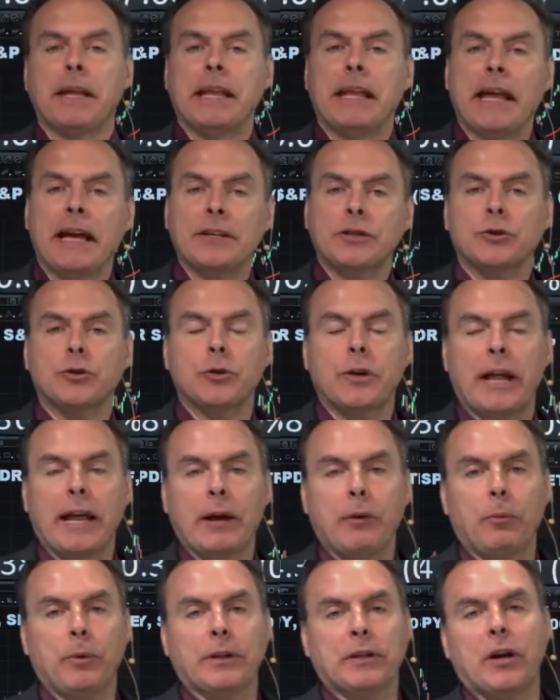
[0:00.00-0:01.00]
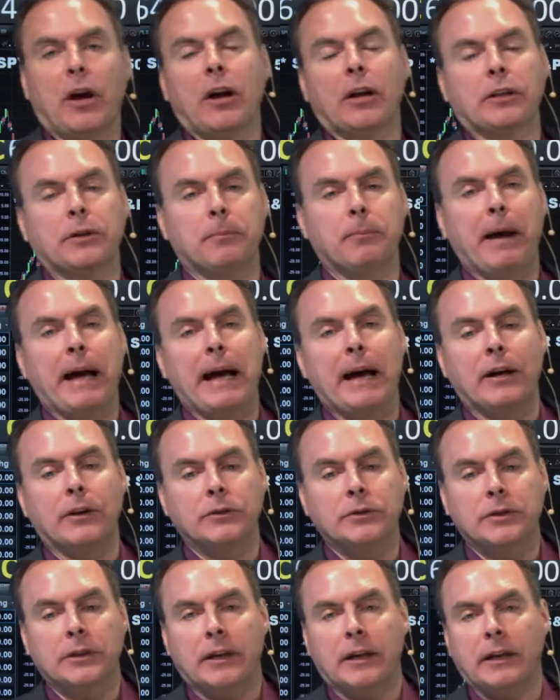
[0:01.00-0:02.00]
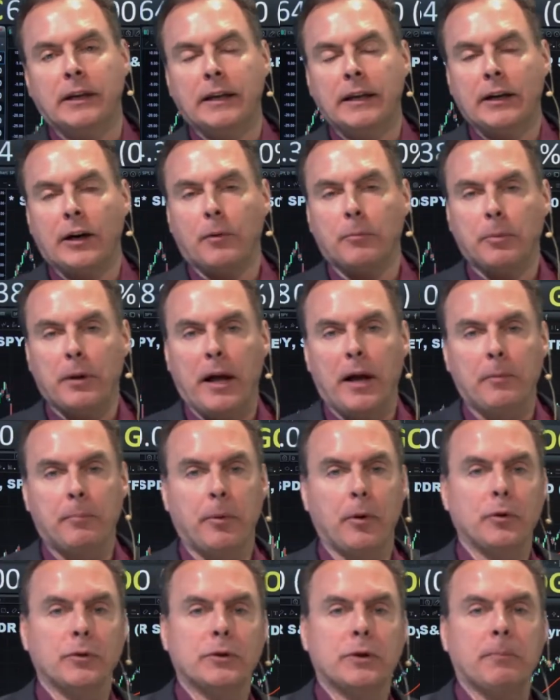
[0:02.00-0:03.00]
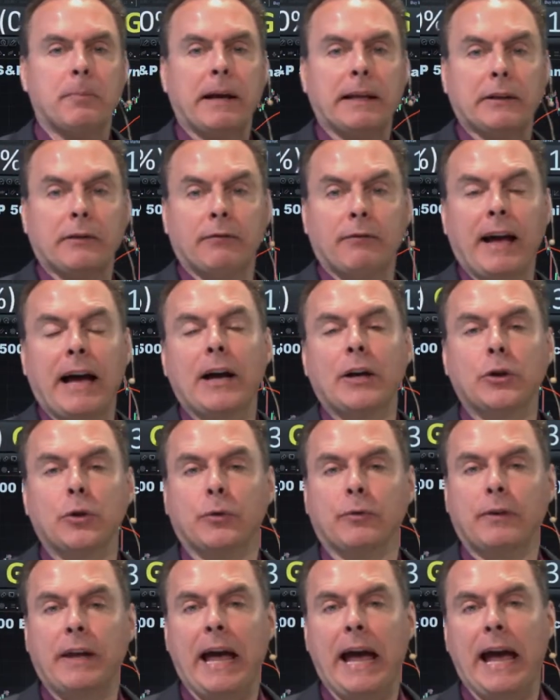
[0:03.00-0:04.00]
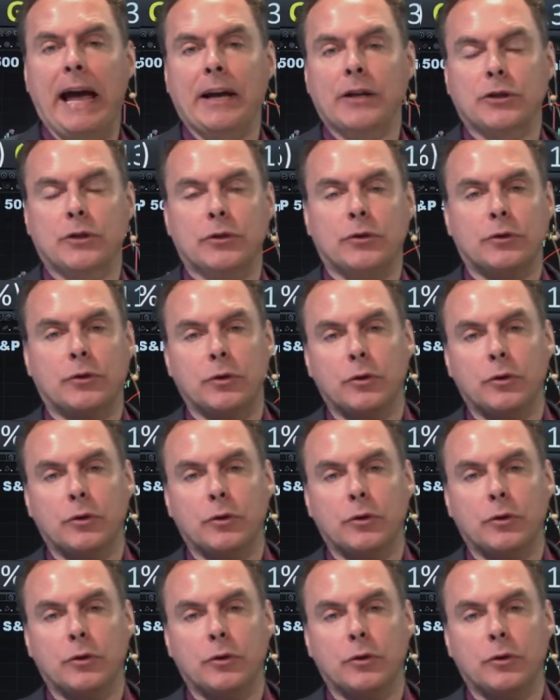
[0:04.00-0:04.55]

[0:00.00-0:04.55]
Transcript: Yesterday, we talked about in our blog post about the value of cash